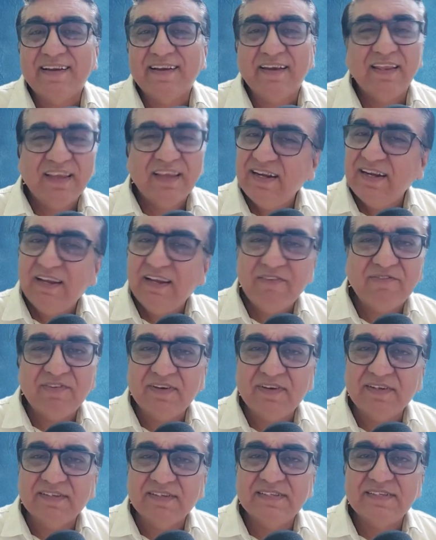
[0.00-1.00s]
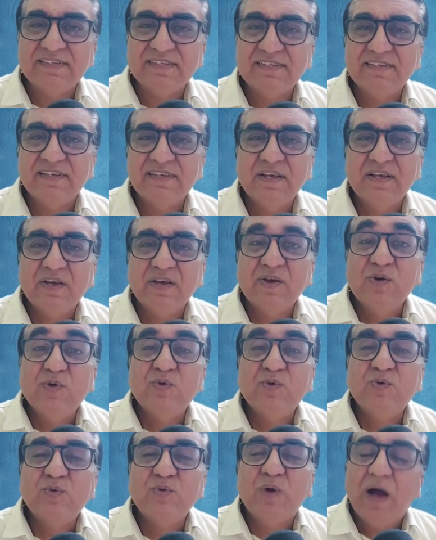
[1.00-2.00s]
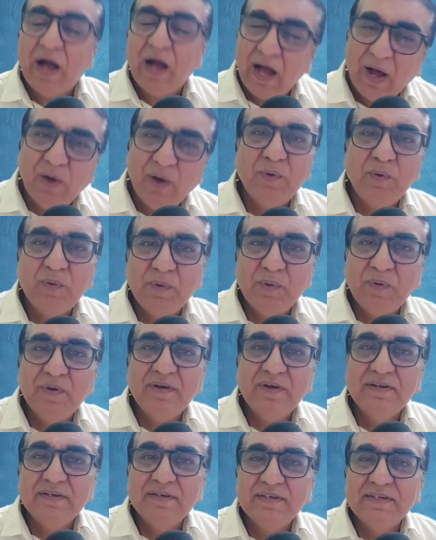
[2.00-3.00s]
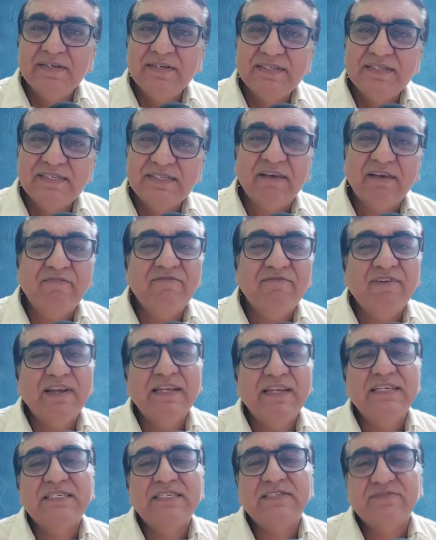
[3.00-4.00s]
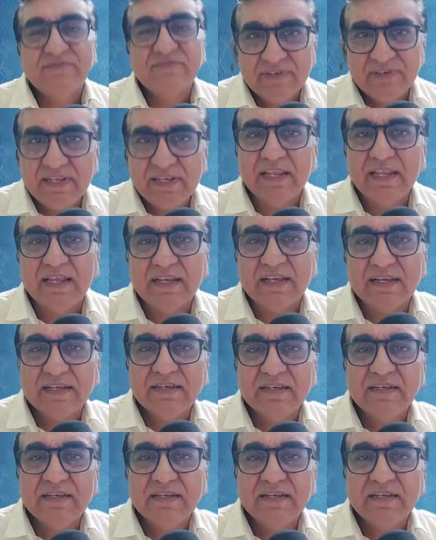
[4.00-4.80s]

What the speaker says: real difference to how someone is feeling